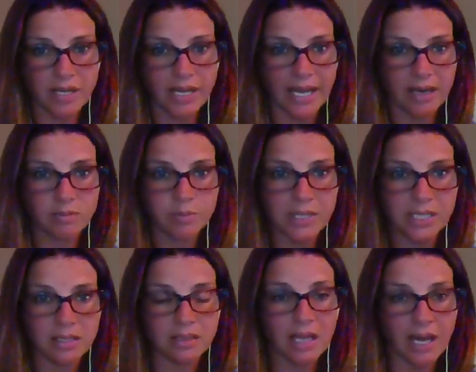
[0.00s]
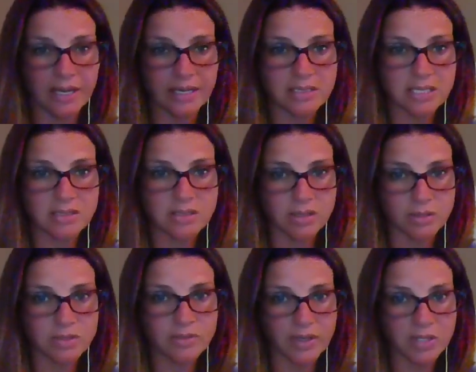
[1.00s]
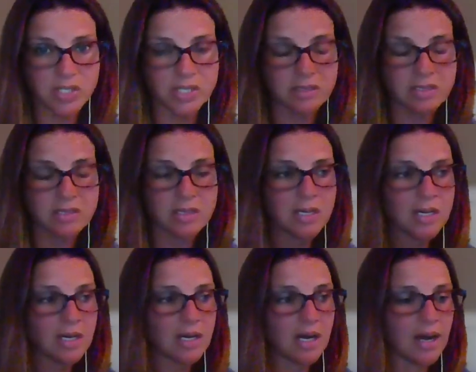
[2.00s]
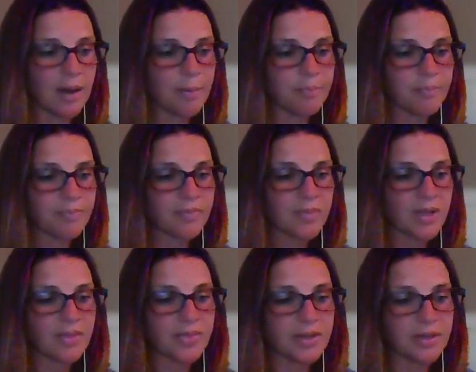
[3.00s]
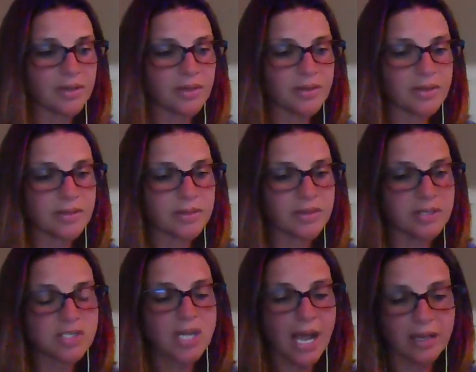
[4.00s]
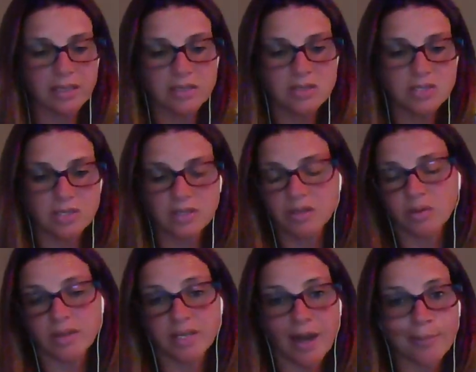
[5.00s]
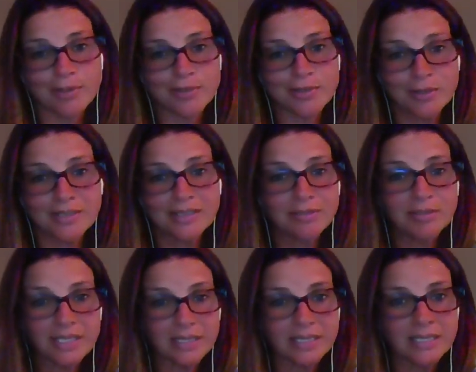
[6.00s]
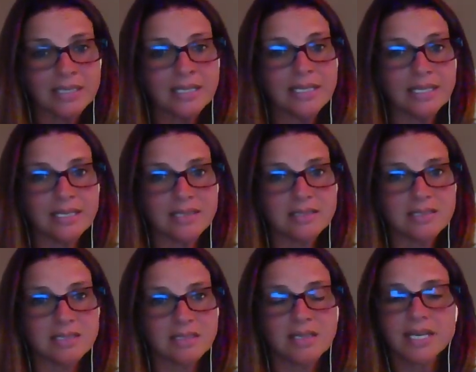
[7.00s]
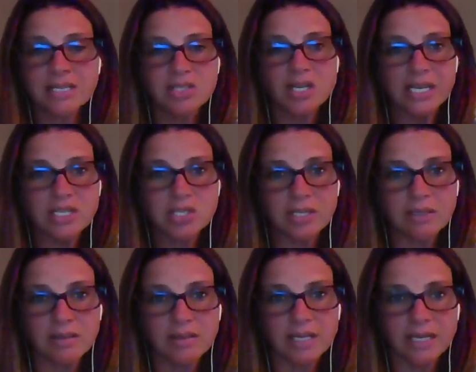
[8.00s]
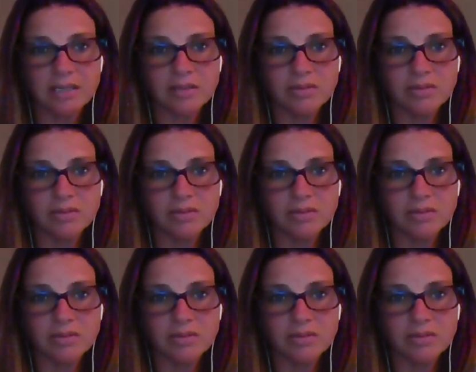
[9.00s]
and being aligned into those functions. The challenge or the opportunity really is the education that it